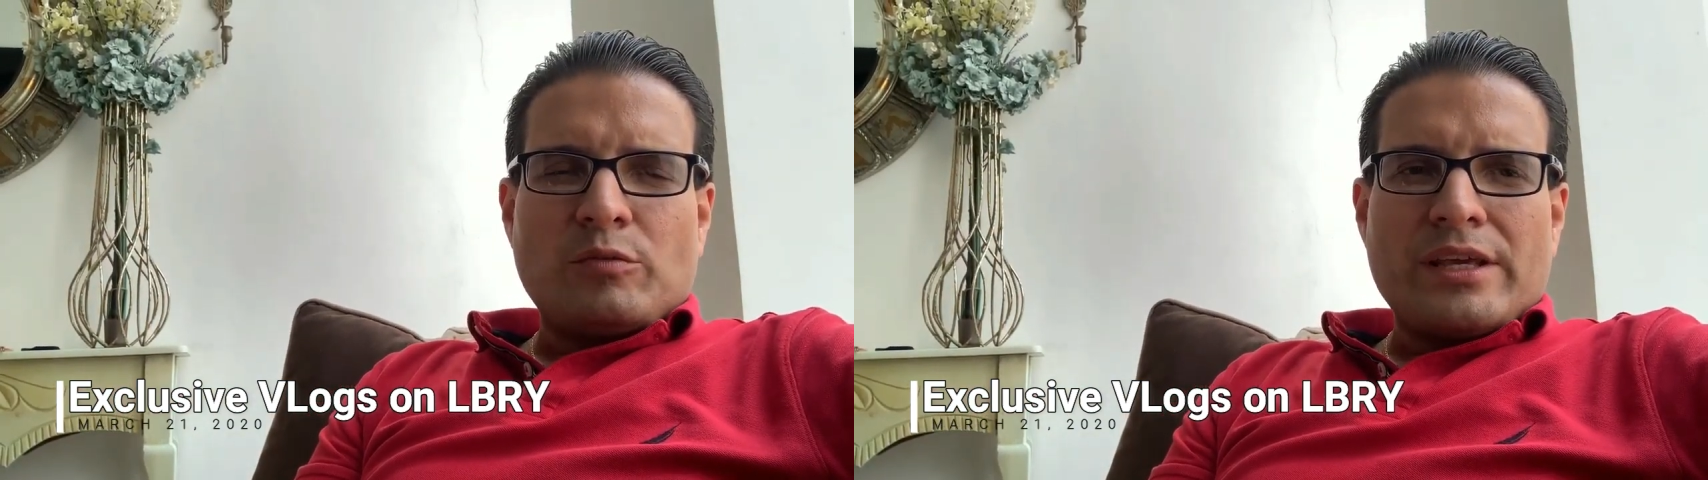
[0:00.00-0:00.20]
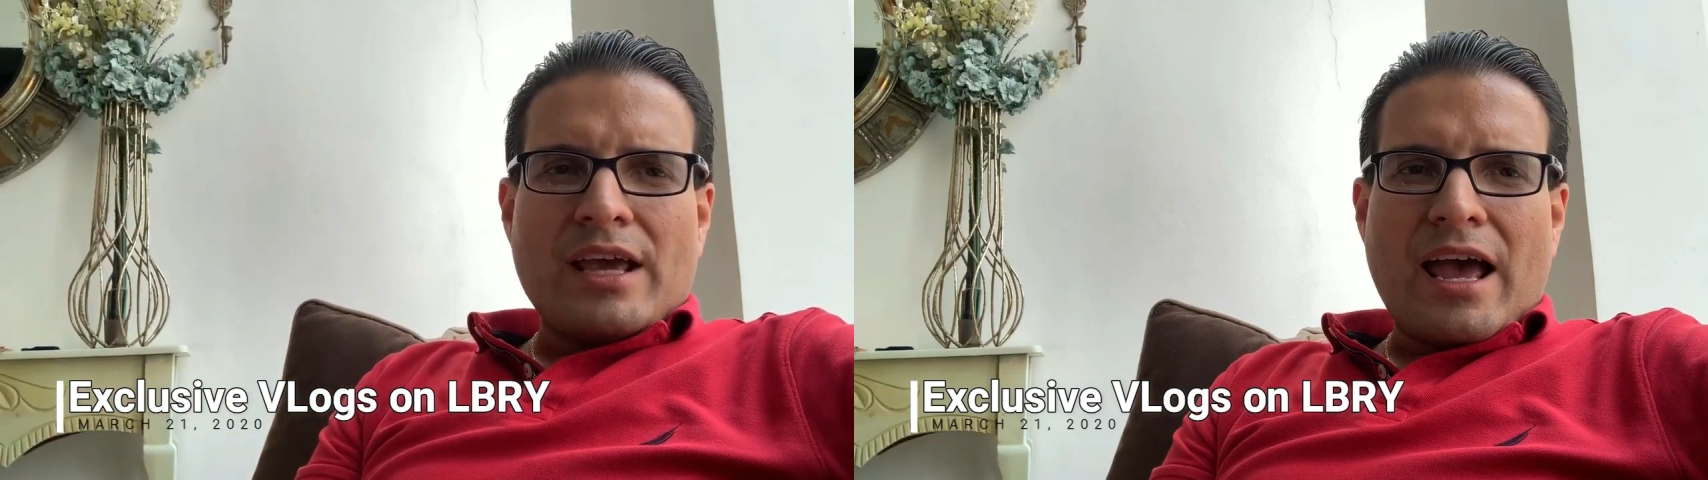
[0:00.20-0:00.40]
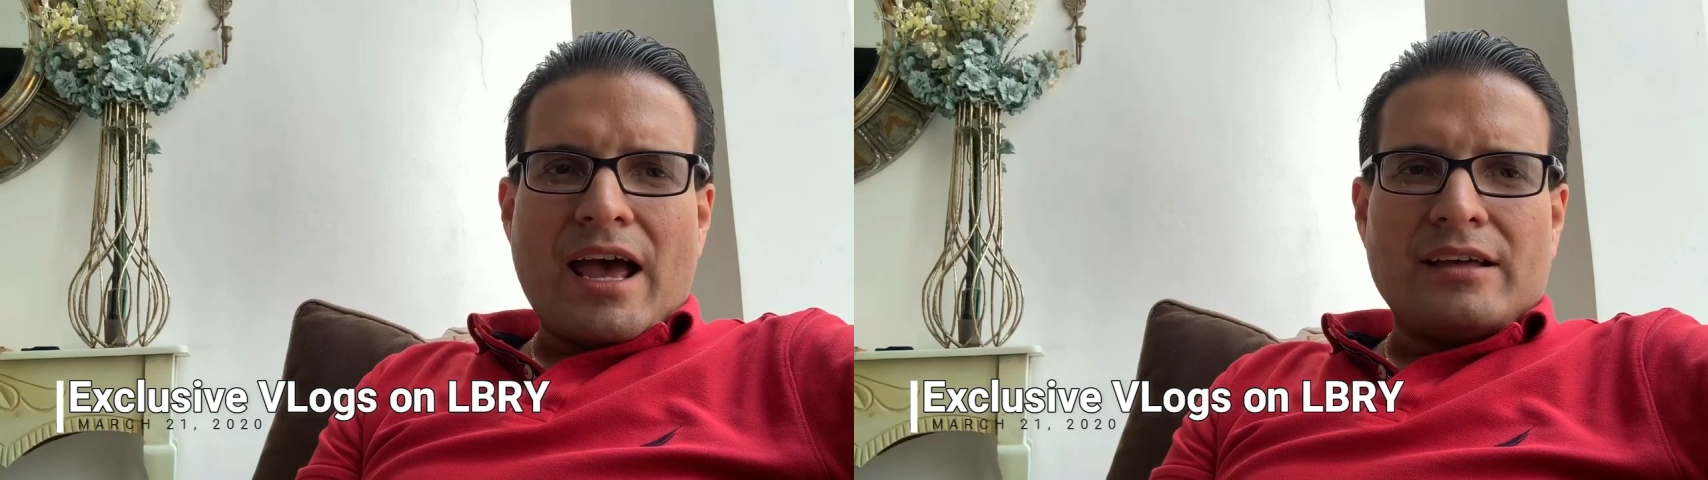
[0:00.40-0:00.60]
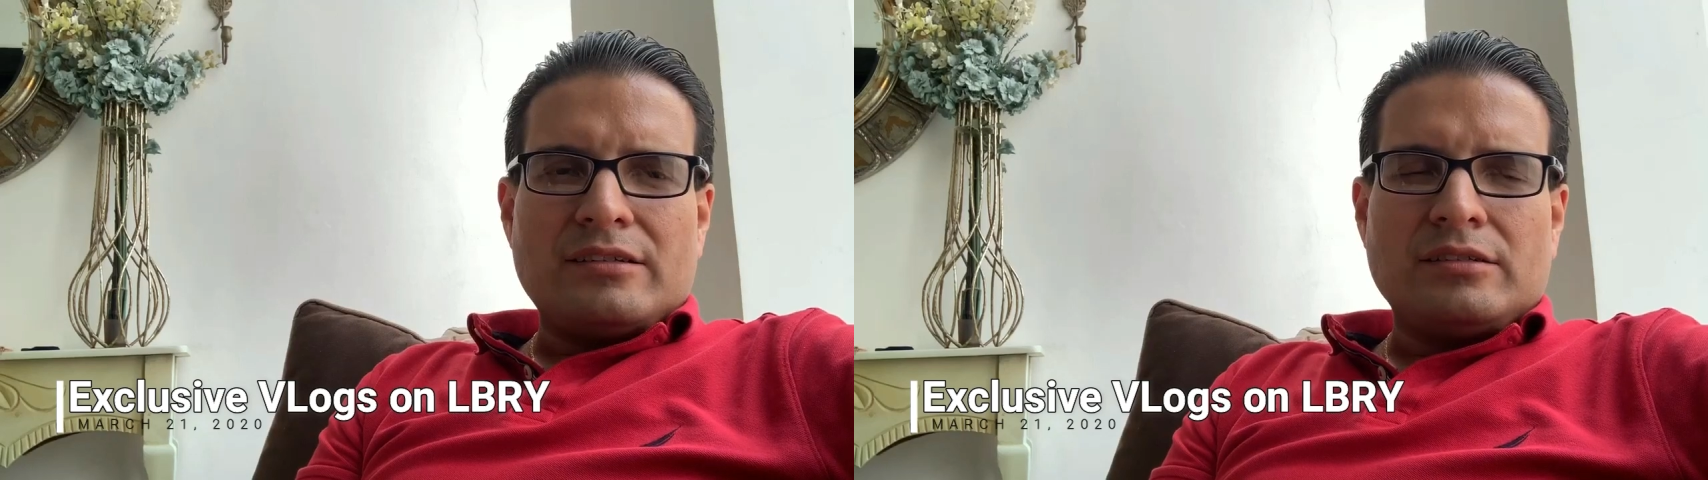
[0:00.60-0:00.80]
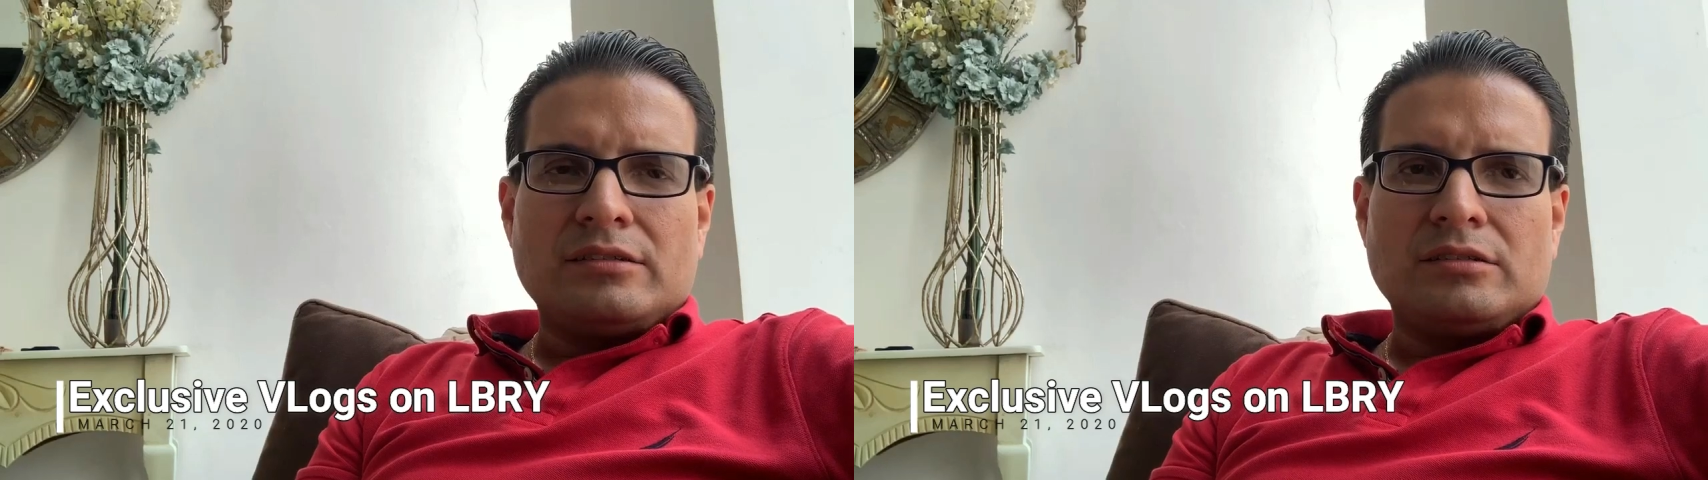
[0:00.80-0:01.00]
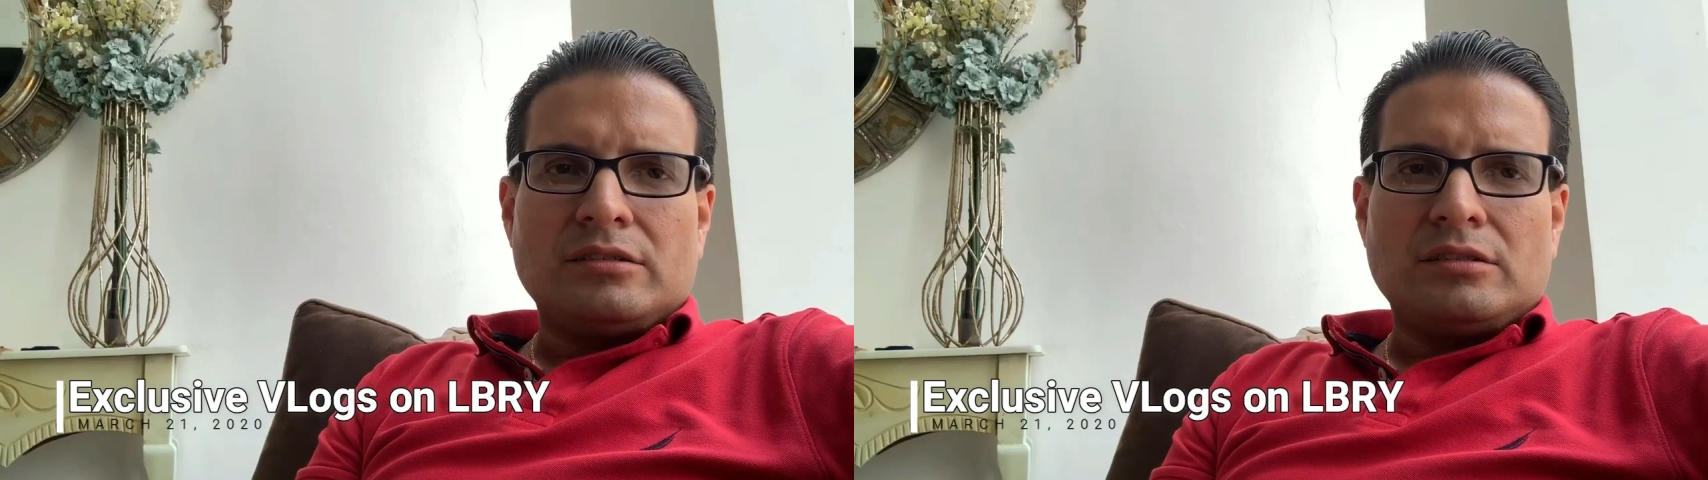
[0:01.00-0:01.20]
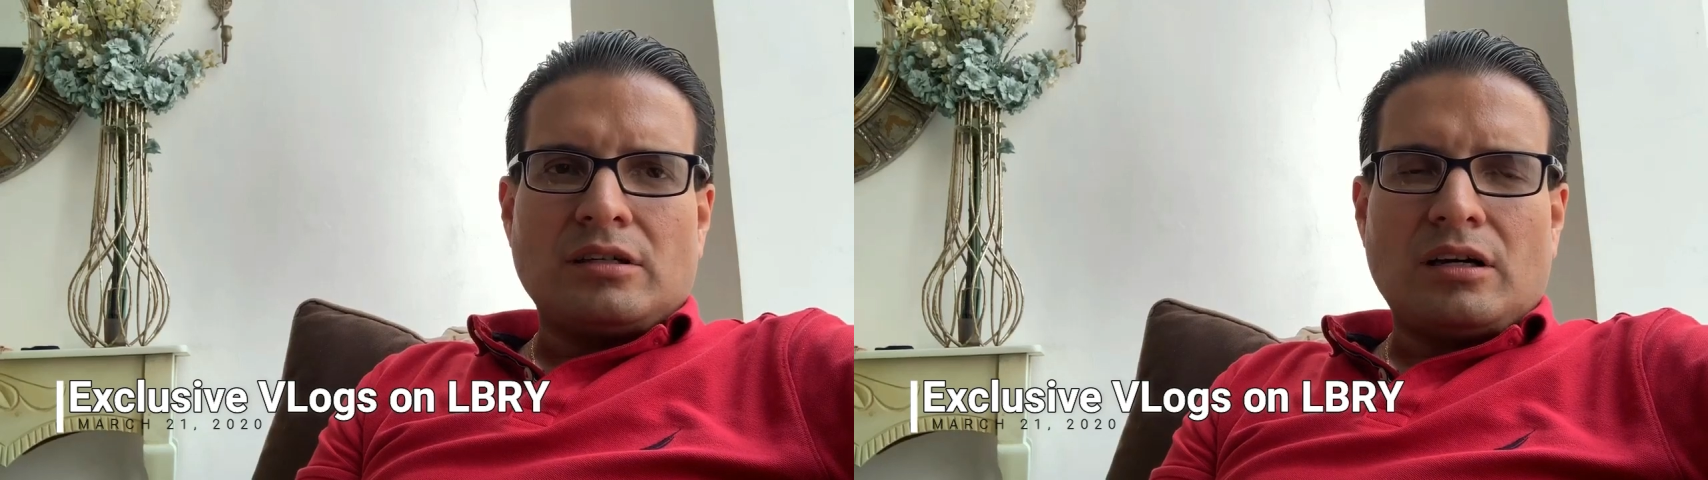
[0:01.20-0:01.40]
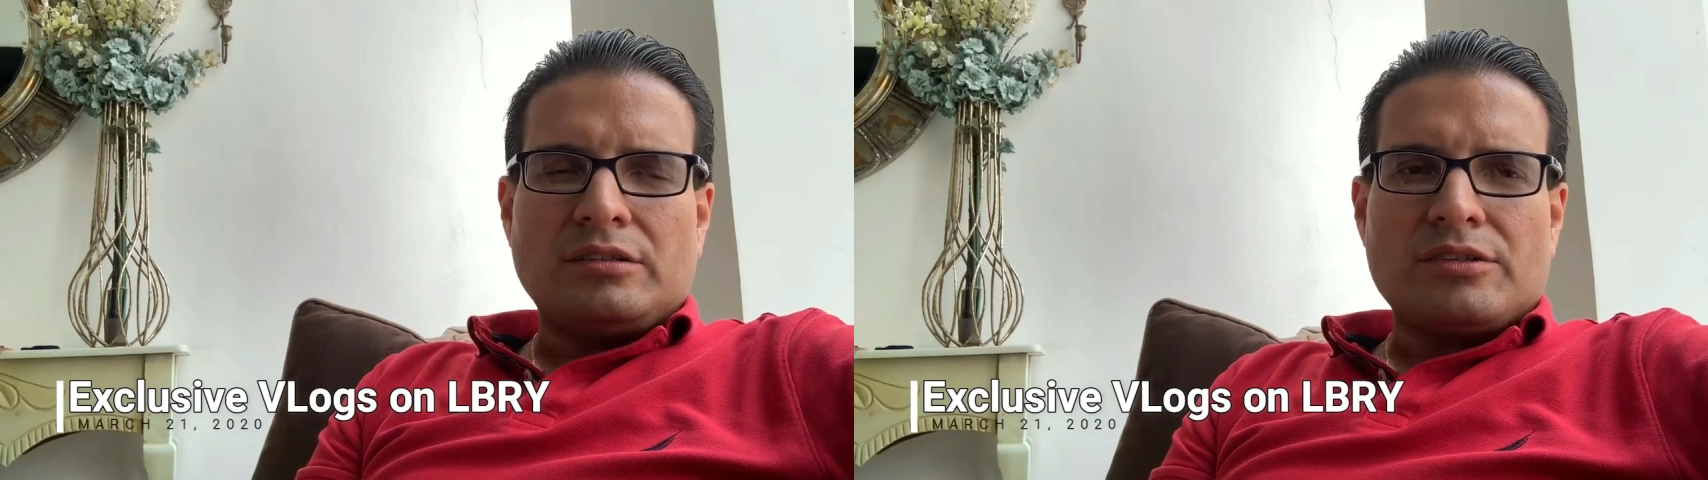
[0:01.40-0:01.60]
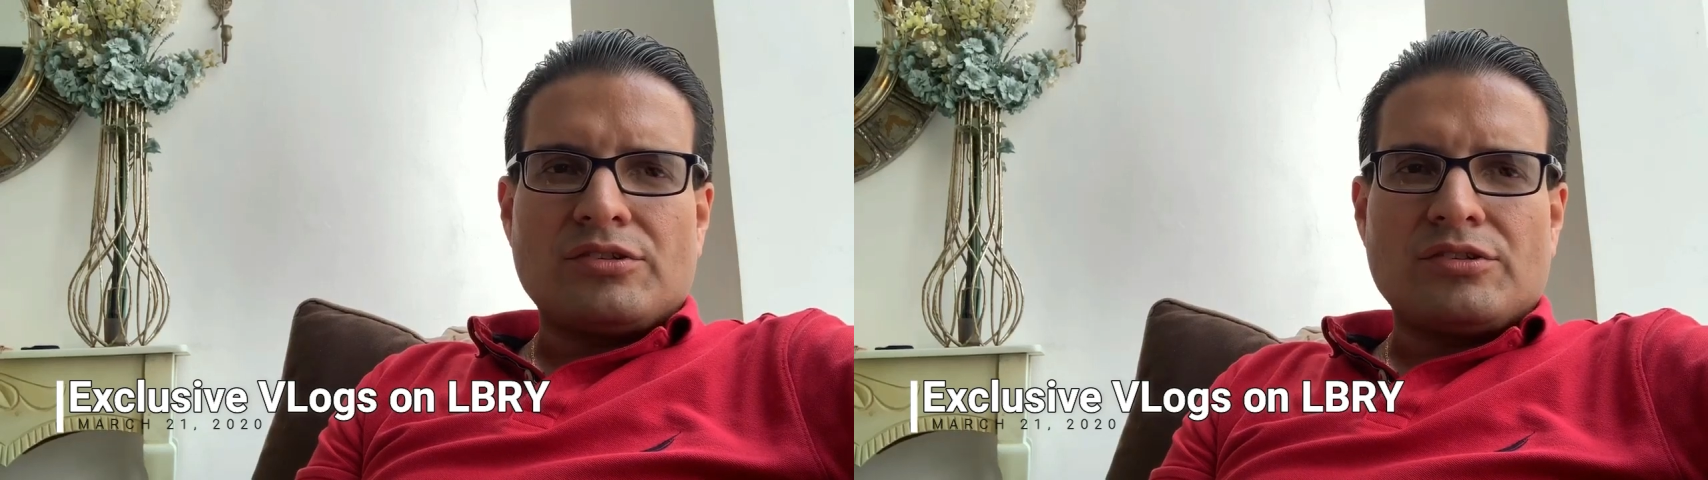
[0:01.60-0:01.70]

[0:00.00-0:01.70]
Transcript: we had on